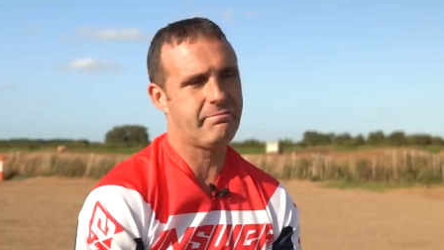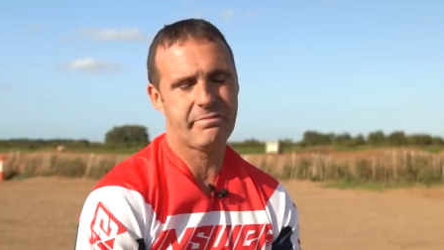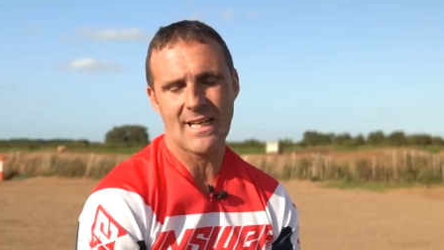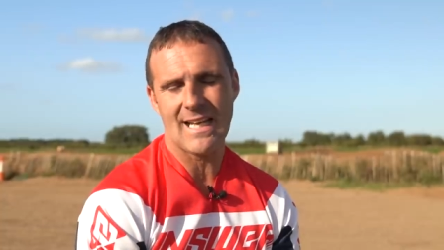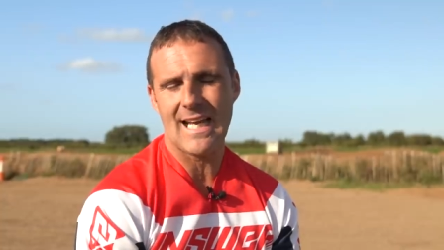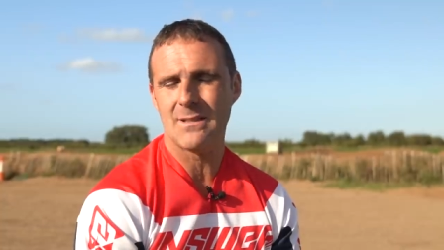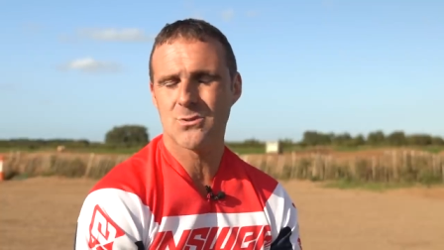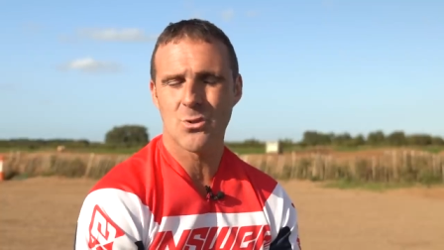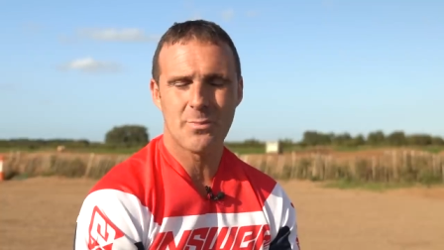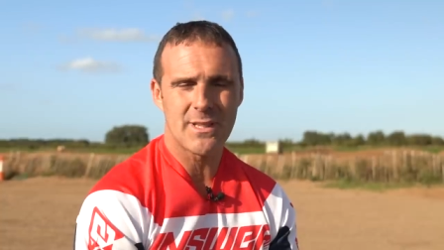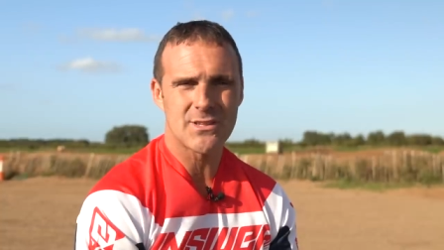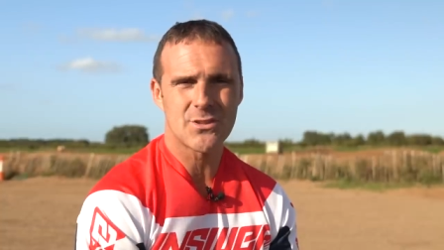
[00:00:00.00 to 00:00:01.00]
collapsed or
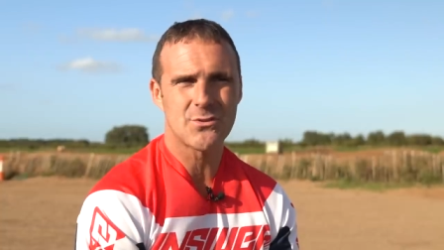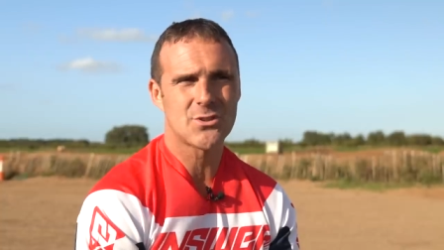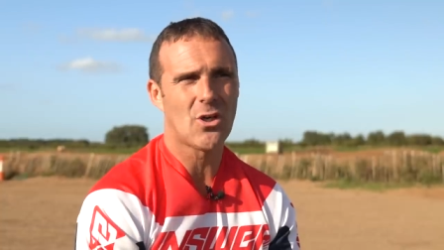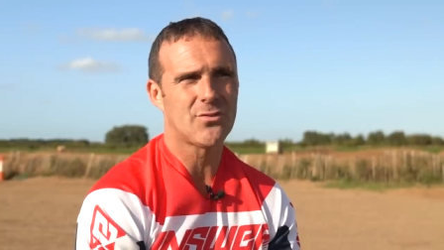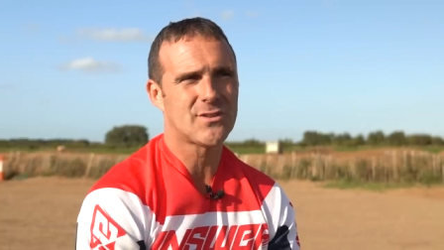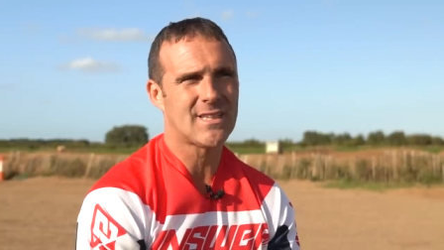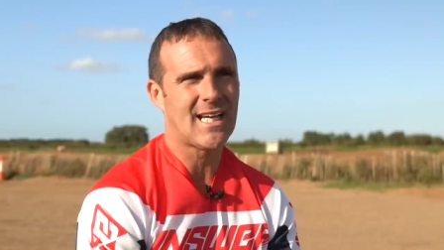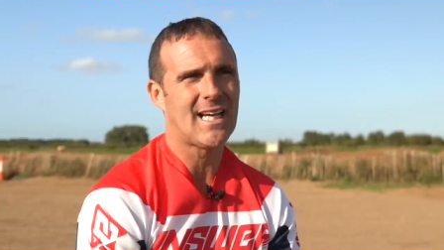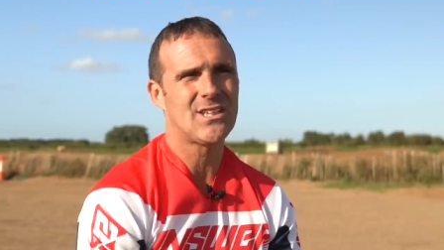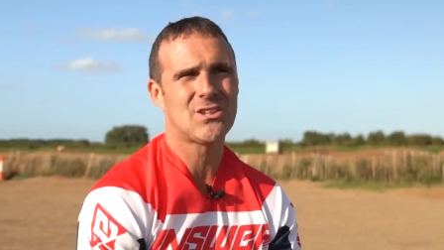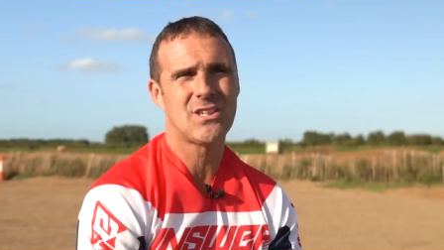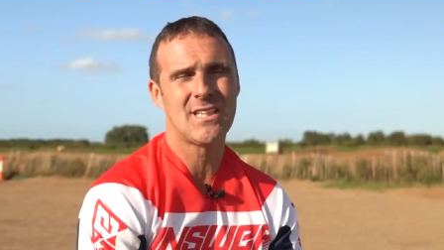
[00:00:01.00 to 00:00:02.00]
been too soft. And
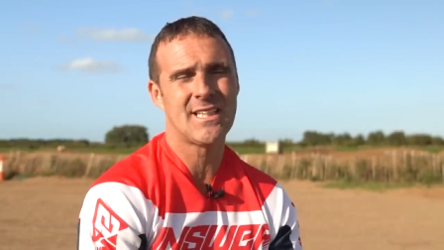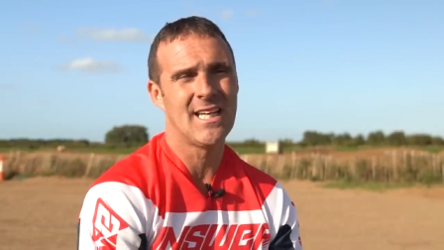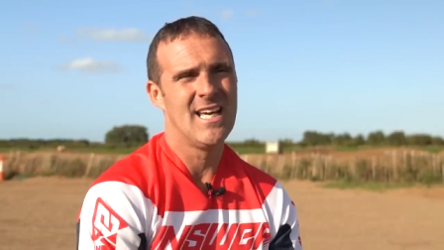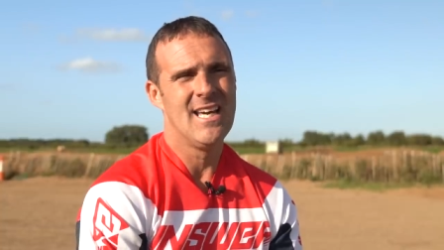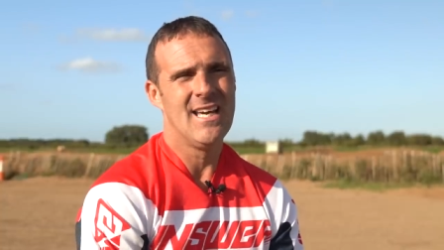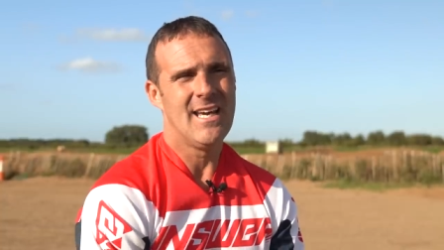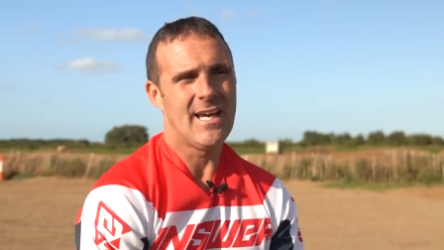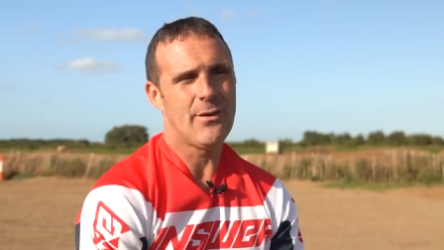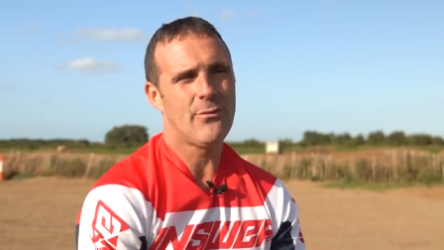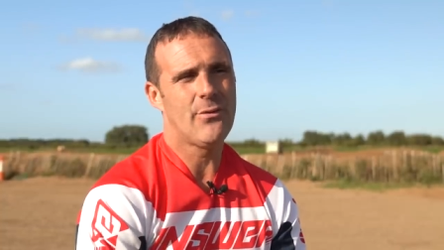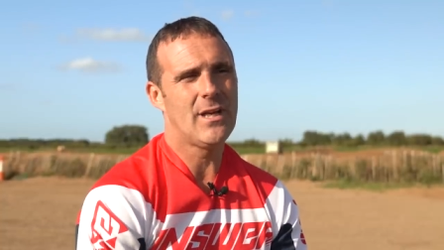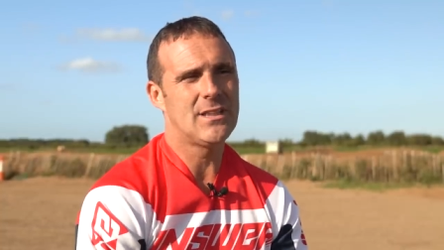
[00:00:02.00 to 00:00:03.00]
actually,
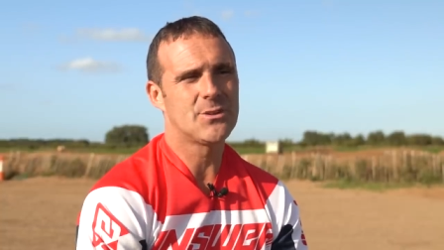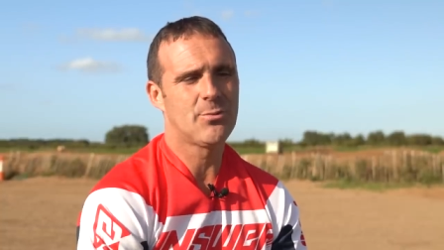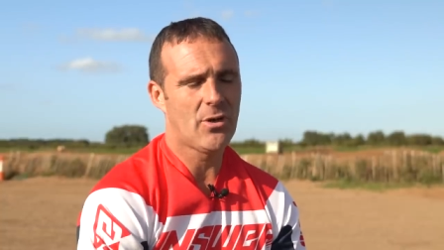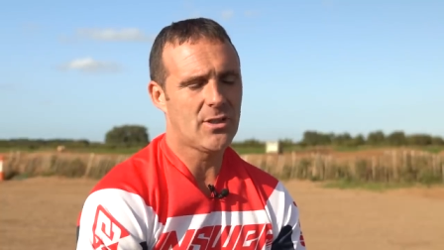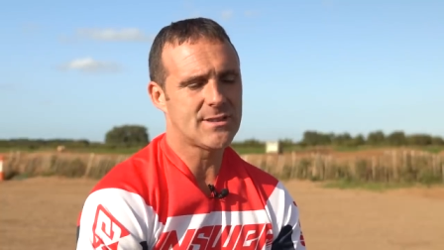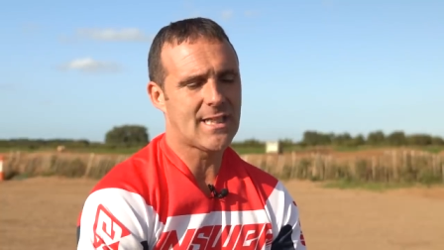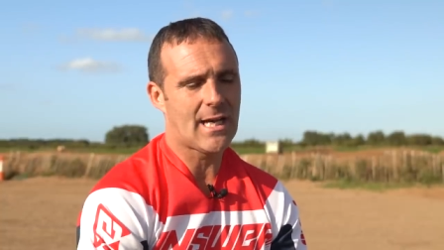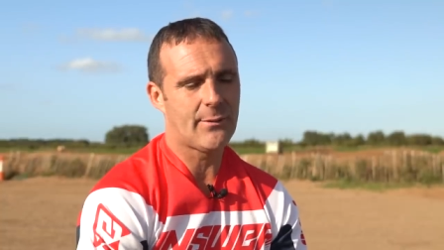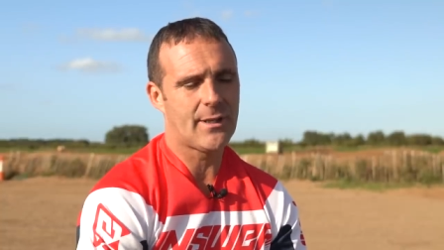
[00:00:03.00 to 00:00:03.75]
it really surprised how